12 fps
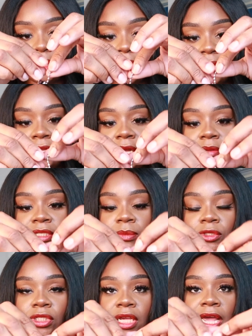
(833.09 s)
Luckily I was
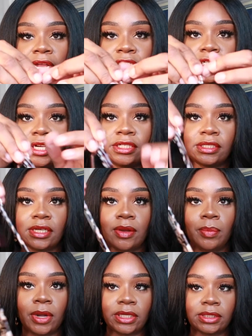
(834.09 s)
able to catch it,
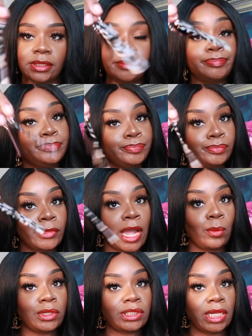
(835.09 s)
but I
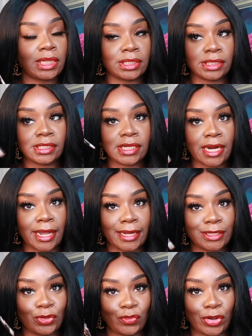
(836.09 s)
would say this is a
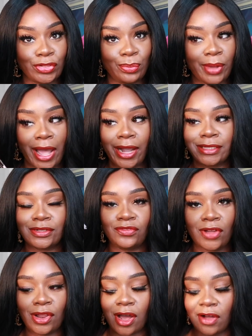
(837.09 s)
negative on the bag because it
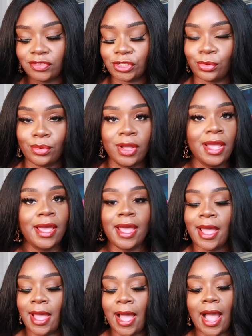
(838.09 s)
fell off. So
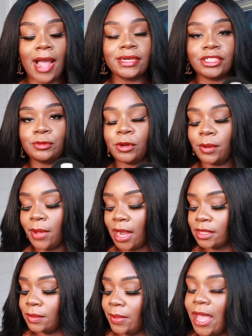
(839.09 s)
I just put it back
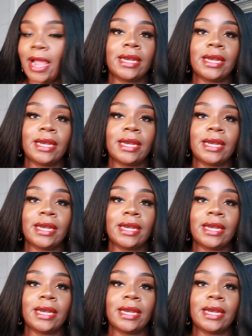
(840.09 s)
in the bag.